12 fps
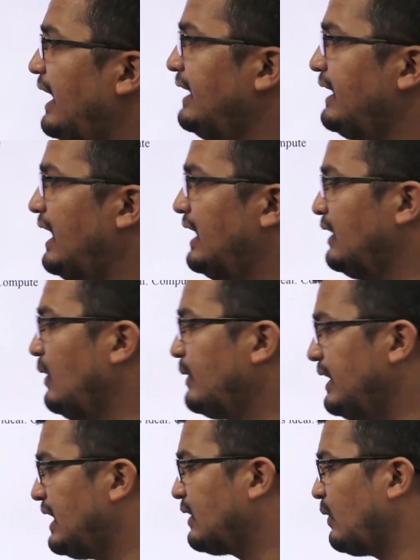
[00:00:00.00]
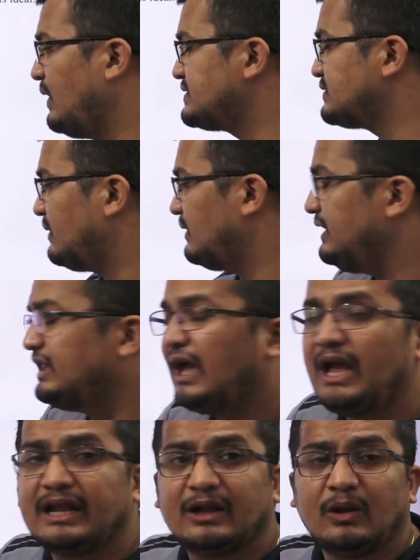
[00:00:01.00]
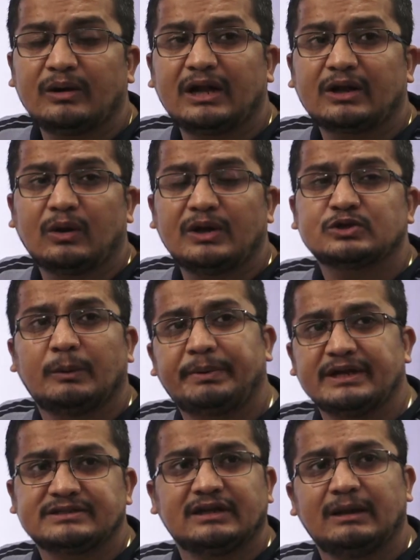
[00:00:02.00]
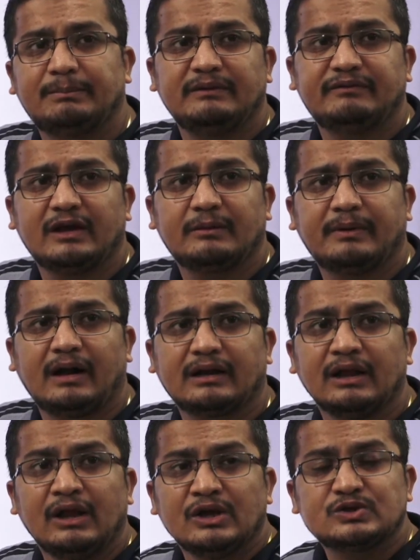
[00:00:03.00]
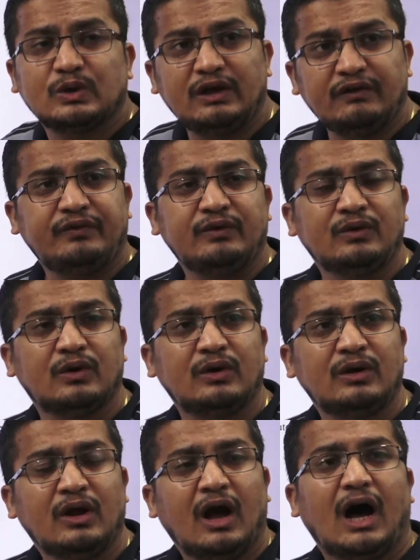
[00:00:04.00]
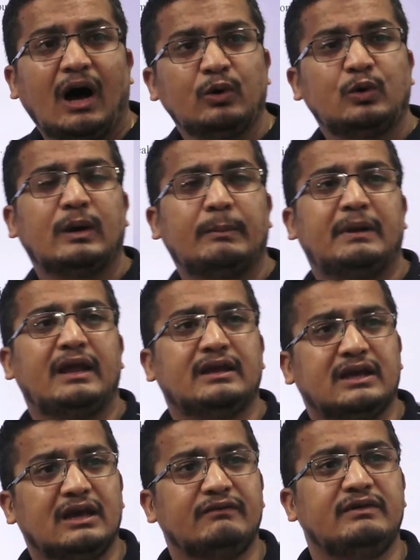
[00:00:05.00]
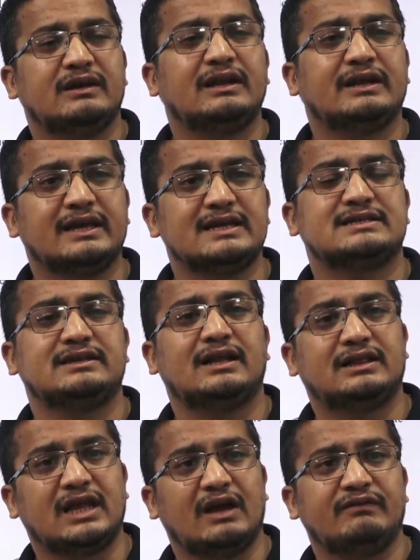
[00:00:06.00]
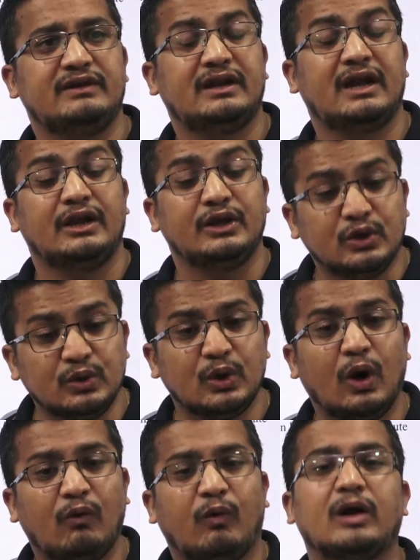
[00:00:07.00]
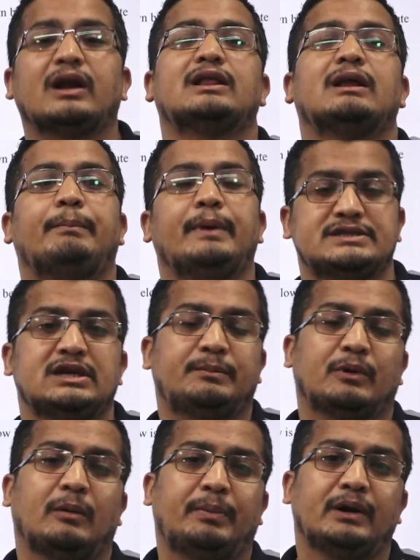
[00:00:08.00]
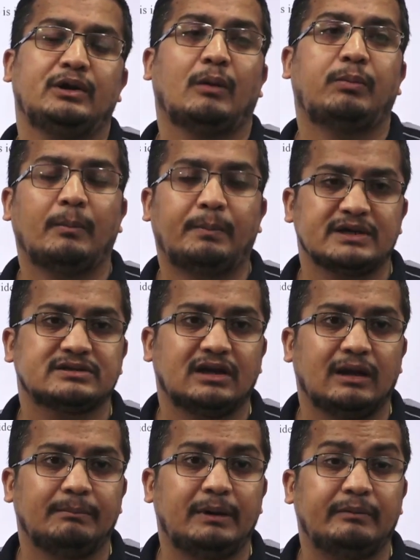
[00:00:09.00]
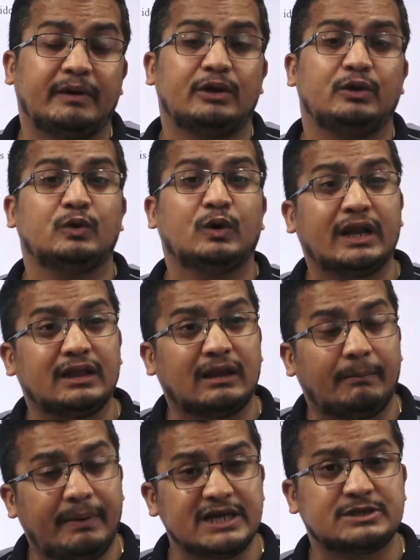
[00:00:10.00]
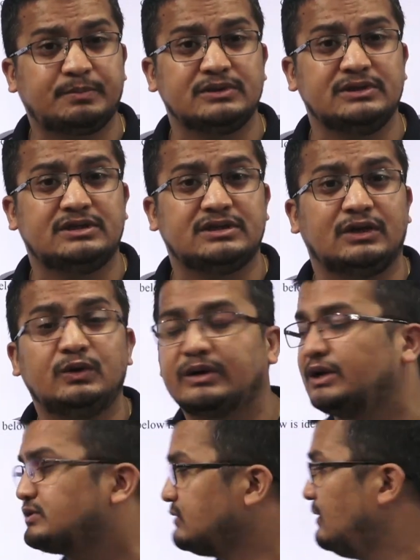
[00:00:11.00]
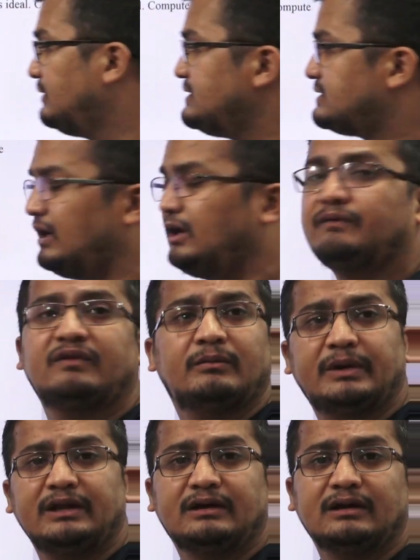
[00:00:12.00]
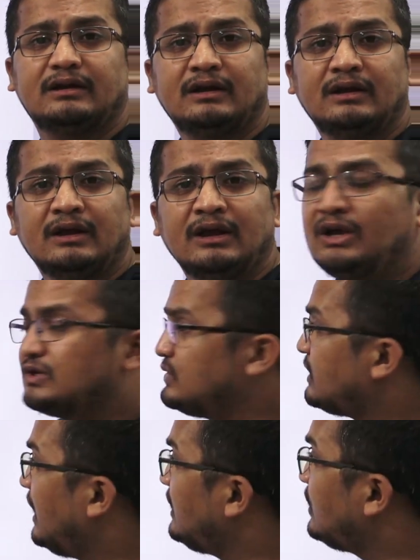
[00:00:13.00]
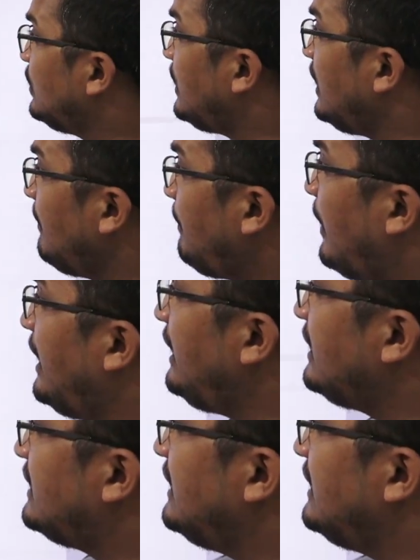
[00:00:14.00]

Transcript: and analog electronics only the analog electronics operational amplifier part. So if you know how to apply KVL, KCL, Thevenin and you know what are the basic property of operational amplifier you are in the best position you can solve these kind of numerical. So concluding point,